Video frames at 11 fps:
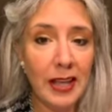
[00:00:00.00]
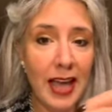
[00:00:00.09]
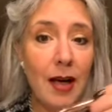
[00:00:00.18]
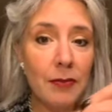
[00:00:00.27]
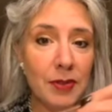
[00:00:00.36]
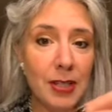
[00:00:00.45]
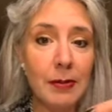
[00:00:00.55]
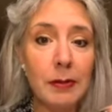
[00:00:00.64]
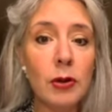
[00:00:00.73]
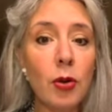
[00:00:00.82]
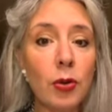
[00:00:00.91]
Yeah, some
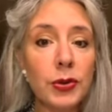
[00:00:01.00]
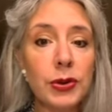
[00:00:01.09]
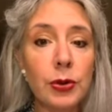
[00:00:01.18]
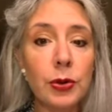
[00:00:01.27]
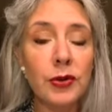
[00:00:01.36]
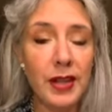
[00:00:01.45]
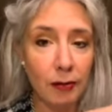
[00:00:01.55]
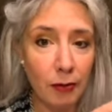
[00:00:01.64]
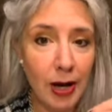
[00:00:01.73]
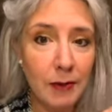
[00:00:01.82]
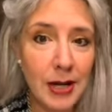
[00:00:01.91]
people are old school and they
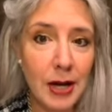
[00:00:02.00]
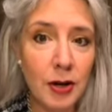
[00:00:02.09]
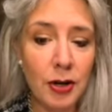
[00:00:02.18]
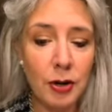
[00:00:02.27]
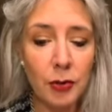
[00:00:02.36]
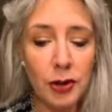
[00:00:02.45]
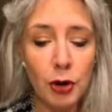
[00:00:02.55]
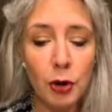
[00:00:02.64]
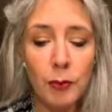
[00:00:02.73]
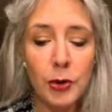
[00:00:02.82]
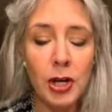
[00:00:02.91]
write them down with
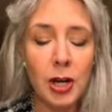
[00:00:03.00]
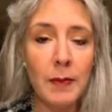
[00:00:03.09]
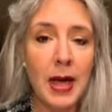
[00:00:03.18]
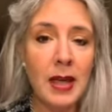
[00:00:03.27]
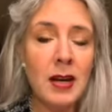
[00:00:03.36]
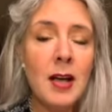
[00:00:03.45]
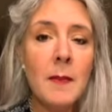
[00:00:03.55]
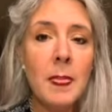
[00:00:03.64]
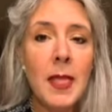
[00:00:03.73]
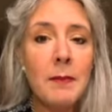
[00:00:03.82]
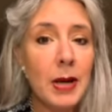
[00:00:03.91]
notebook and a pen.
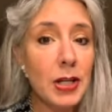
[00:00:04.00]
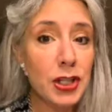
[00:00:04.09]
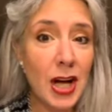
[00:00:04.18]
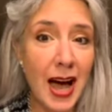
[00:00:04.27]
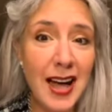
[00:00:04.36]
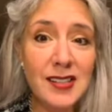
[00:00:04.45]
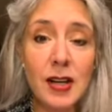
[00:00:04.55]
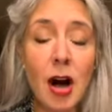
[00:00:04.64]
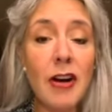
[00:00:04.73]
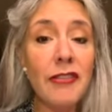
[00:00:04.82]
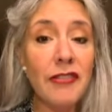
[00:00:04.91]
But chats
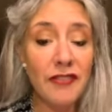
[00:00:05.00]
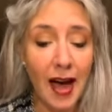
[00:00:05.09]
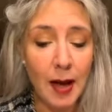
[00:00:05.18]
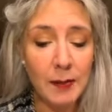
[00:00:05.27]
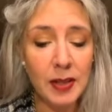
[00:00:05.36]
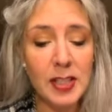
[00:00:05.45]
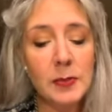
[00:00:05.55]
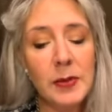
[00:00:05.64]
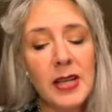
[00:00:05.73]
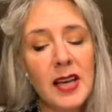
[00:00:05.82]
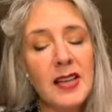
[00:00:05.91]
are fabulous
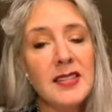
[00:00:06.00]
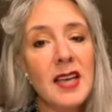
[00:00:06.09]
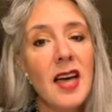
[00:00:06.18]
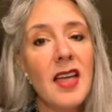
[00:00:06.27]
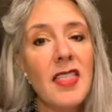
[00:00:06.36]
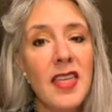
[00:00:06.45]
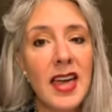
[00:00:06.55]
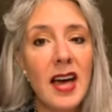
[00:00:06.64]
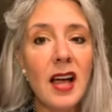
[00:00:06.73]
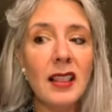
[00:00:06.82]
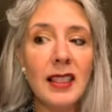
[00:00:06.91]
because
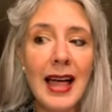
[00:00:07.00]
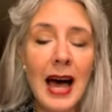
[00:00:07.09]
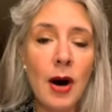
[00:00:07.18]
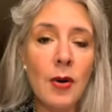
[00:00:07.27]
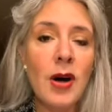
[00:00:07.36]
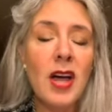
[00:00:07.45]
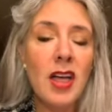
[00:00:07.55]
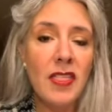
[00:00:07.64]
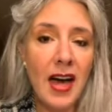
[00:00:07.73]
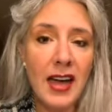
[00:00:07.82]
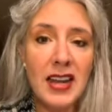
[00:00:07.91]
they allow
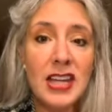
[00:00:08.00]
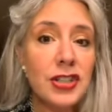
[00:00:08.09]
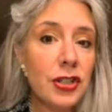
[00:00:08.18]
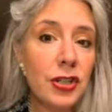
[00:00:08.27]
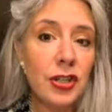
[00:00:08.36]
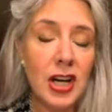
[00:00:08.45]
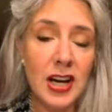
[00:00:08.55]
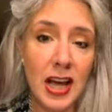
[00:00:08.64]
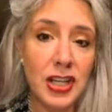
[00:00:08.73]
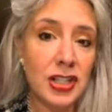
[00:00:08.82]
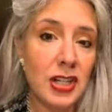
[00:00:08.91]
that
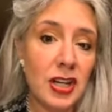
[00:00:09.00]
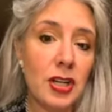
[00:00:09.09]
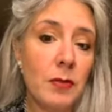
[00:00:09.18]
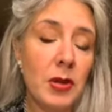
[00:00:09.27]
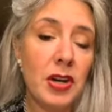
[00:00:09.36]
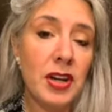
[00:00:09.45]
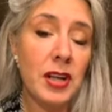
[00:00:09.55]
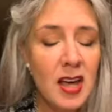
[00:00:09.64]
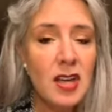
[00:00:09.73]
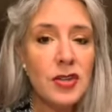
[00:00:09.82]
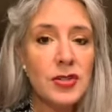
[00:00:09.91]
interconnection and community.
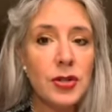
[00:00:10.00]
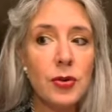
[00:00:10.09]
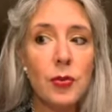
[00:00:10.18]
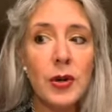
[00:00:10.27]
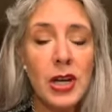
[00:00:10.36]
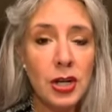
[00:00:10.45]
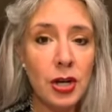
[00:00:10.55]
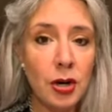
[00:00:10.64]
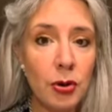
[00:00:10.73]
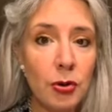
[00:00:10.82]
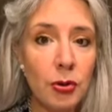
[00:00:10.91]
So we
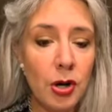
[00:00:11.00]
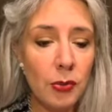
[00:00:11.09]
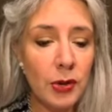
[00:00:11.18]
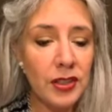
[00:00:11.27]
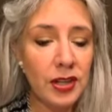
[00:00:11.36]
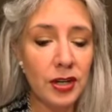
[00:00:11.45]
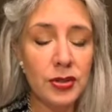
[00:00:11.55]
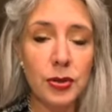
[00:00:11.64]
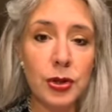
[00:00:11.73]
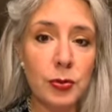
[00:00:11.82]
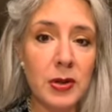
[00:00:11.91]
know within our
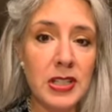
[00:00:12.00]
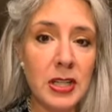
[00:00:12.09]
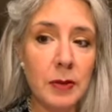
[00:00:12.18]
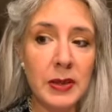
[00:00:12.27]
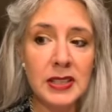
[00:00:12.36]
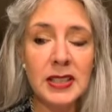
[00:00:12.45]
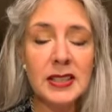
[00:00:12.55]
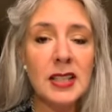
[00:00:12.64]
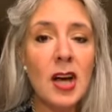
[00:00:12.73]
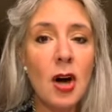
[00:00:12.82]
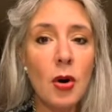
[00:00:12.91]
social retail
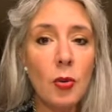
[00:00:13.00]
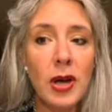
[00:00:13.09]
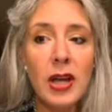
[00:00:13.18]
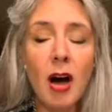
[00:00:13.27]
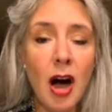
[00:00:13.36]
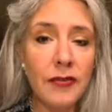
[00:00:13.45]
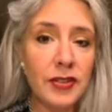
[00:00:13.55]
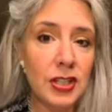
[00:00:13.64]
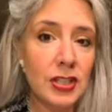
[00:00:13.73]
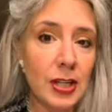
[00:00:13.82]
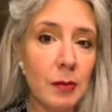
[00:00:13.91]
business, we
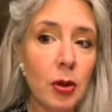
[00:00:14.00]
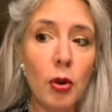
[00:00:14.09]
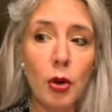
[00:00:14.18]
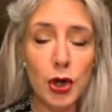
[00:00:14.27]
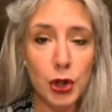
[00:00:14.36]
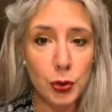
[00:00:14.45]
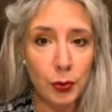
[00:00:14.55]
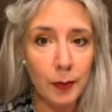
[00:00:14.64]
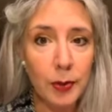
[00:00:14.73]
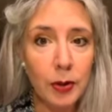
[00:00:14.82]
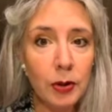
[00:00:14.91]
often double or
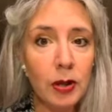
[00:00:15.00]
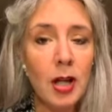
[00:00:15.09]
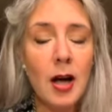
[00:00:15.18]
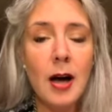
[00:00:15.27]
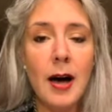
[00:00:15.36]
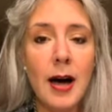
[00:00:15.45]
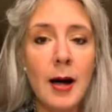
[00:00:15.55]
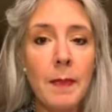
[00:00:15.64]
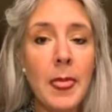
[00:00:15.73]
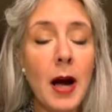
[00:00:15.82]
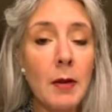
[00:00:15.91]
triple
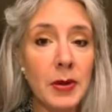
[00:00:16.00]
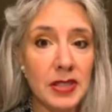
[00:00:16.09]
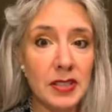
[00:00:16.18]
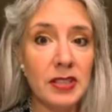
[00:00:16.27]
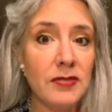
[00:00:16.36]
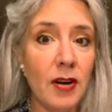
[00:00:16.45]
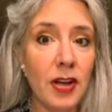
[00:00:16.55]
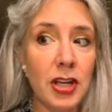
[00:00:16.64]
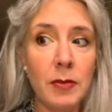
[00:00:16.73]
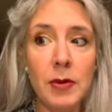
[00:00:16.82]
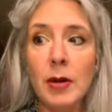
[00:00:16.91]
our business
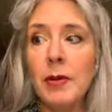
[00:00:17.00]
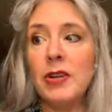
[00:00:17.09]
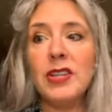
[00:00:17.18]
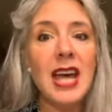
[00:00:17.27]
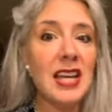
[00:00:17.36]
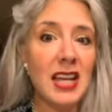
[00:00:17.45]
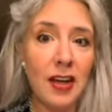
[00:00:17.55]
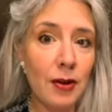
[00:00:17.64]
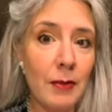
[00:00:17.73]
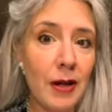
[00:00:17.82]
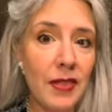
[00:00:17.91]
volume compared to any
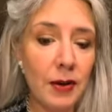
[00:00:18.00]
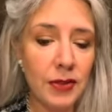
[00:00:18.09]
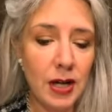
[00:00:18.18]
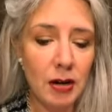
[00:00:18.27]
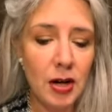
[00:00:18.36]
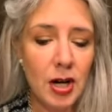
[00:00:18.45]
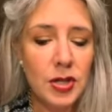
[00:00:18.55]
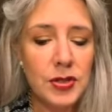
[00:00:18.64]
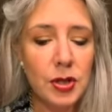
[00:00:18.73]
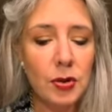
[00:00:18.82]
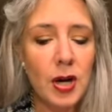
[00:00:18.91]
other month out there.
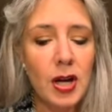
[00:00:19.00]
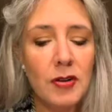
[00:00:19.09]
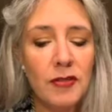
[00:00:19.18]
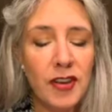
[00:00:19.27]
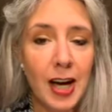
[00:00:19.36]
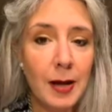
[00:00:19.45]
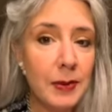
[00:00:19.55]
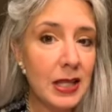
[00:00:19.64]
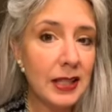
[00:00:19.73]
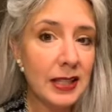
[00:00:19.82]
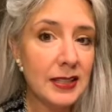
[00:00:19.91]
So VIP
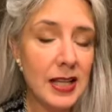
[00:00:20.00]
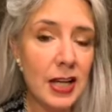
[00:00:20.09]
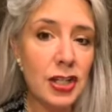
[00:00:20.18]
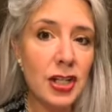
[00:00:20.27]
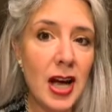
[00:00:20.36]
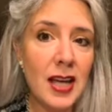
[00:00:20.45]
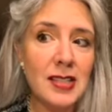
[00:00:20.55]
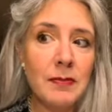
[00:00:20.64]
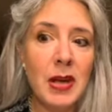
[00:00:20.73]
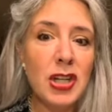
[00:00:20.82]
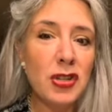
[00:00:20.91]
lists and
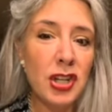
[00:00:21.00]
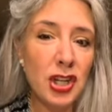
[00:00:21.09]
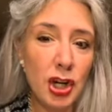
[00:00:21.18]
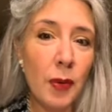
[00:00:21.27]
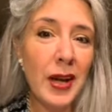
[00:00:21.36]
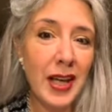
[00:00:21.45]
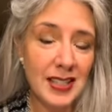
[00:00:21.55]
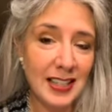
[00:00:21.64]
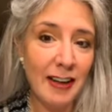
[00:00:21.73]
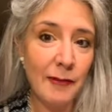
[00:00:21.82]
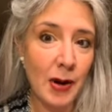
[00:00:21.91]
chats, make sure that no one
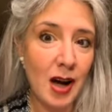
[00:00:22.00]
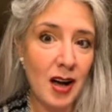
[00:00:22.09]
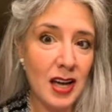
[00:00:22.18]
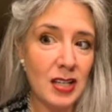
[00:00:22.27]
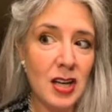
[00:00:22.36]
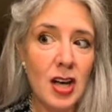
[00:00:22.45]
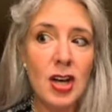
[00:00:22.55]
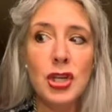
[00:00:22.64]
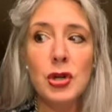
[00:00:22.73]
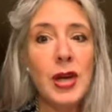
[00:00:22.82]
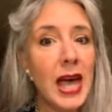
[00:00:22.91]
gets left behind.
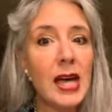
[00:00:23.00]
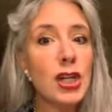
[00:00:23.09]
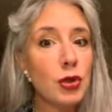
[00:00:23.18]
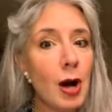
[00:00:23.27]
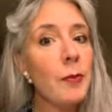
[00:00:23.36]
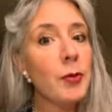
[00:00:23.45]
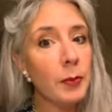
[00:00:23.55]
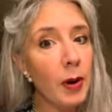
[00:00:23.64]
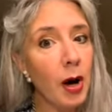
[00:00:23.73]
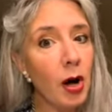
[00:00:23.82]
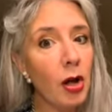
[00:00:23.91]
You can't drop the
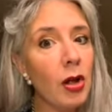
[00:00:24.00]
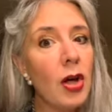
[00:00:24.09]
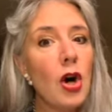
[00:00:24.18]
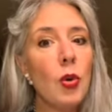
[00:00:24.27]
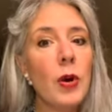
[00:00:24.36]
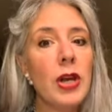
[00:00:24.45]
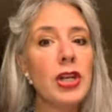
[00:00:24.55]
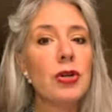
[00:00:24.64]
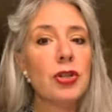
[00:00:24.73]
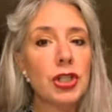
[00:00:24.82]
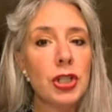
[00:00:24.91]
ball when
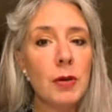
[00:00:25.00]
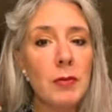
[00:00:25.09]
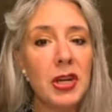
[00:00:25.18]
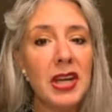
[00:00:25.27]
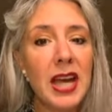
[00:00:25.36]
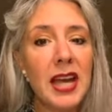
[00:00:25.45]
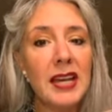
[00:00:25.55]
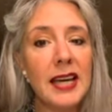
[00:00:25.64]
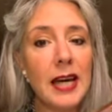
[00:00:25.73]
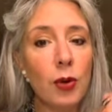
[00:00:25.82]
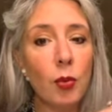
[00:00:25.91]
you're just
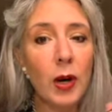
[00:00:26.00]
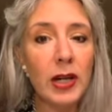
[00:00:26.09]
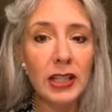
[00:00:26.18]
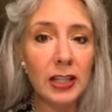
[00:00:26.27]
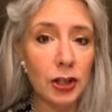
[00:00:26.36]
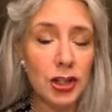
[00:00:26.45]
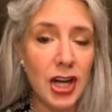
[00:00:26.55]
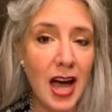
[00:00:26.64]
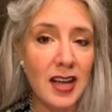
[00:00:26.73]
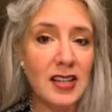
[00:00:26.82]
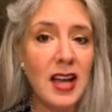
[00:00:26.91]
communicating in one little
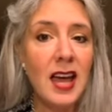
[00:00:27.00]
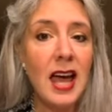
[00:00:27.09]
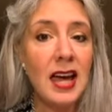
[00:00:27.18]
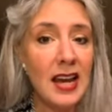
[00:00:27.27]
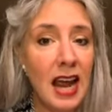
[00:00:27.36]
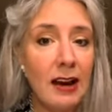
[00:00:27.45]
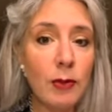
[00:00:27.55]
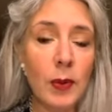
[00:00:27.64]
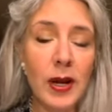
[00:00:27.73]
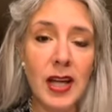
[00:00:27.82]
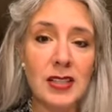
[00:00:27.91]
chat and
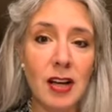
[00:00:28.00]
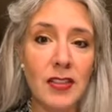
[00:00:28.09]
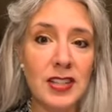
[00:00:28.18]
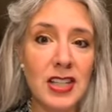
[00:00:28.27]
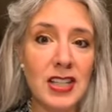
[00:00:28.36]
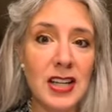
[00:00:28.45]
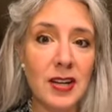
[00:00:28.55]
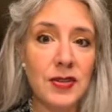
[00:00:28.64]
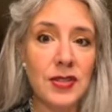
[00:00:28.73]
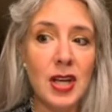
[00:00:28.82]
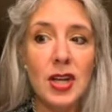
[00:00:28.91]
everyone gets all the
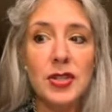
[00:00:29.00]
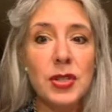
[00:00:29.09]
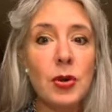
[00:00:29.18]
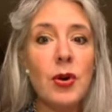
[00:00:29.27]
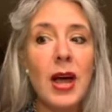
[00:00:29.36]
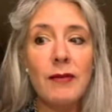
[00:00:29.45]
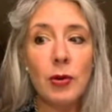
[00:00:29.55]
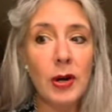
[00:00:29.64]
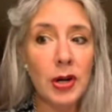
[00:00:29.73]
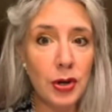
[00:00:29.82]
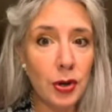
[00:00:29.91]
details. So
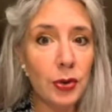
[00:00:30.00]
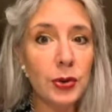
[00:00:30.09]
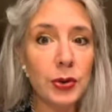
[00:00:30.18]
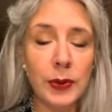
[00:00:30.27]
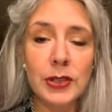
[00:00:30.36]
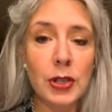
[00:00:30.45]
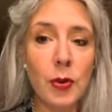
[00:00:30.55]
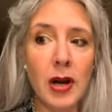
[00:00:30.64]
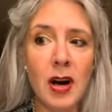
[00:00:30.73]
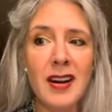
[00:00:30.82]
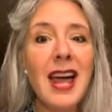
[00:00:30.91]
everyone knows what's
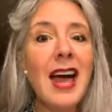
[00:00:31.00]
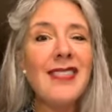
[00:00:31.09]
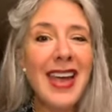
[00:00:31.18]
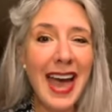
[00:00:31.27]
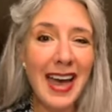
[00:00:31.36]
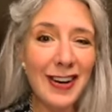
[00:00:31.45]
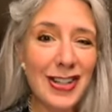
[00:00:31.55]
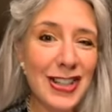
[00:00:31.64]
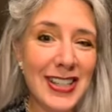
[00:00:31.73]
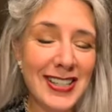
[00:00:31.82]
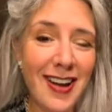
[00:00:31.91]
going on and the
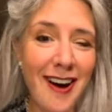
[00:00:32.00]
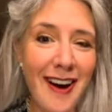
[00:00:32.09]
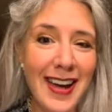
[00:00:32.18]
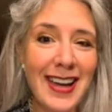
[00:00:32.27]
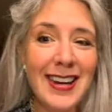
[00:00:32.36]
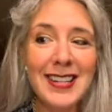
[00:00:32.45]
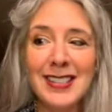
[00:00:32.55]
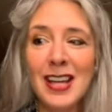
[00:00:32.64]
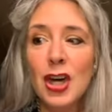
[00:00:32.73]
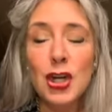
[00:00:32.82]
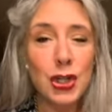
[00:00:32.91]
energy is high and it's
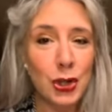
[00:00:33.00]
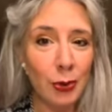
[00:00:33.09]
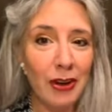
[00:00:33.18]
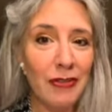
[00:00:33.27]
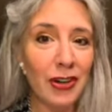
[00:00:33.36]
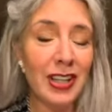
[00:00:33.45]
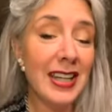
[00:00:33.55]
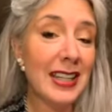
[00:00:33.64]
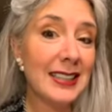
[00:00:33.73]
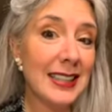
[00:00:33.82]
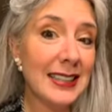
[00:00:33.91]
joyful and
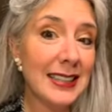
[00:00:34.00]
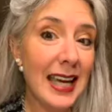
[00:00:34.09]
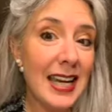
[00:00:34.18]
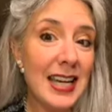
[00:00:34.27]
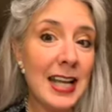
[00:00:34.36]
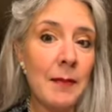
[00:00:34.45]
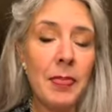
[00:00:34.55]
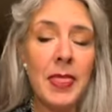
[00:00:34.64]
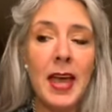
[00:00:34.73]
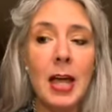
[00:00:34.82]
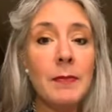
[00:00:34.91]
it's exciting.
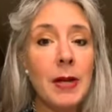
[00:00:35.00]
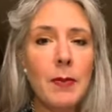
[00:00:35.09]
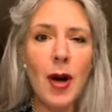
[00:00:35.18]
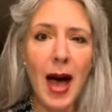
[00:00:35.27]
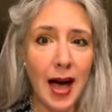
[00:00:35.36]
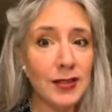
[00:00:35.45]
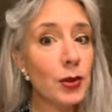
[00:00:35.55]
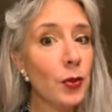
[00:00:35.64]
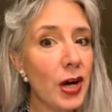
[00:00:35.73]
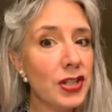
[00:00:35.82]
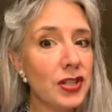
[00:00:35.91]
And people ask
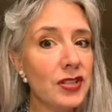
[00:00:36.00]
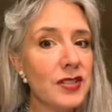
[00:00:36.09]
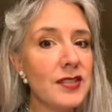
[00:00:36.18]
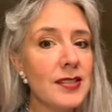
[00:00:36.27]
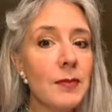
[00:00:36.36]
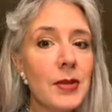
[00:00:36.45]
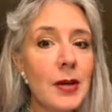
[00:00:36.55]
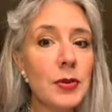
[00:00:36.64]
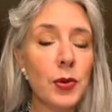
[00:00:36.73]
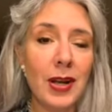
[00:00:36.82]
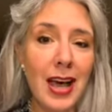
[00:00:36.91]
questions, and
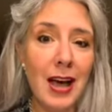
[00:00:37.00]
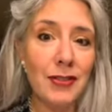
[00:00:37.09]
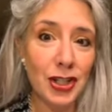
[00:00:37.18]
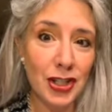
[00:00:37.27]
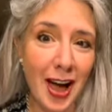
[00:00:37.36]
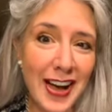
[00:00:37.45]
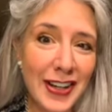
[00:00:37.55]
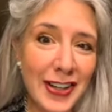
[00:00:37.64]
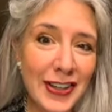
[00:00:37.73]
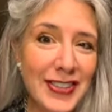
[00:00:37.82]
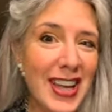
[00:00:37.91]
sometimes we're going to have the shy
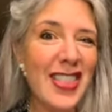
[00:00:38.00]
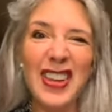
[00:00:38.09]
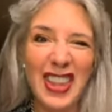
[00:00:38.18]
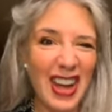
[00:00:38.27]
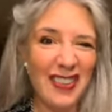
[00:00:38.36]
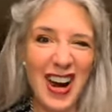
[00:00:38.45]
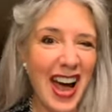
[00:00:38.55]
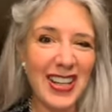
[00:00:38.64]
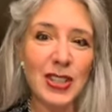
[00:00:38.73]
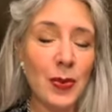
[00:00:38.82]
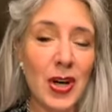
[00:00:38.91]
girls and they'll never
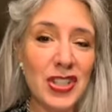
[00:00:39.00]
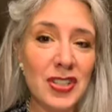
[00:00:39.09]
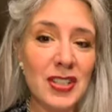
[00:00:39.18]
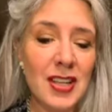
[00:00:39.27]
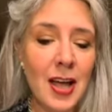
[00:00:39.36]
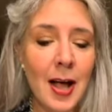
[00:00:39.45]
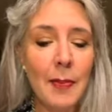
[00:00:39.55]
ask questions.